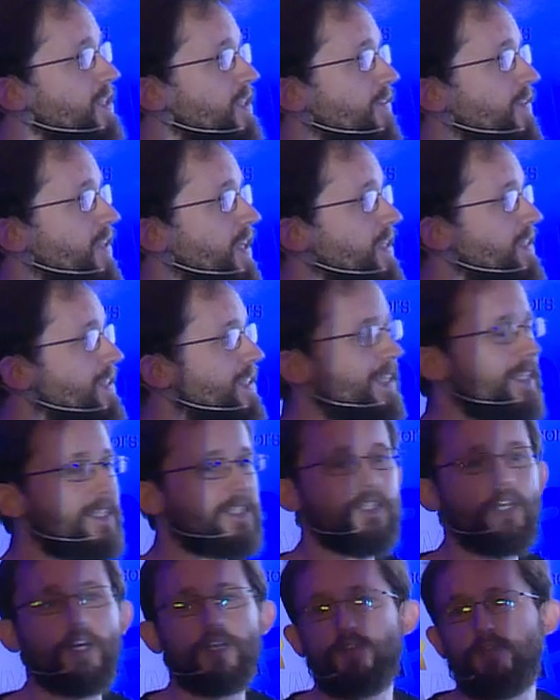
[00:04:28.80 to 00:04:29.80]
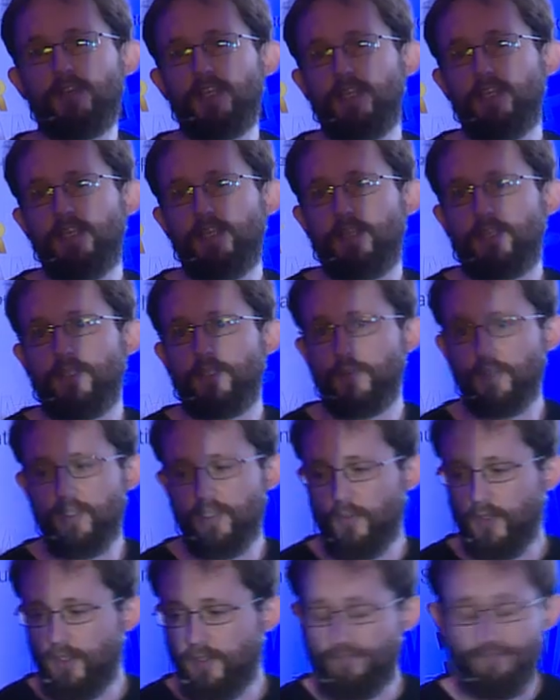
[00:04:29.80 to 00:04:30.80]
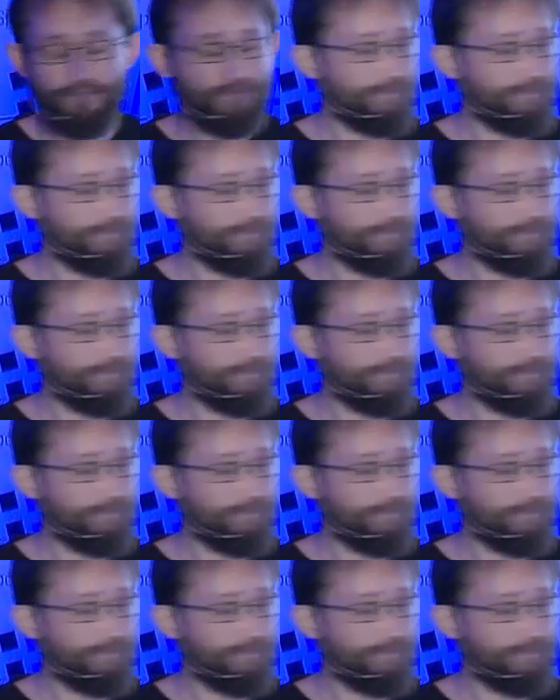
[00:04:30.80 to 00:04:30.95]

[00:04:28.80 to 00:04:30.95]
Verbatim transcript: of this, it's not really usable.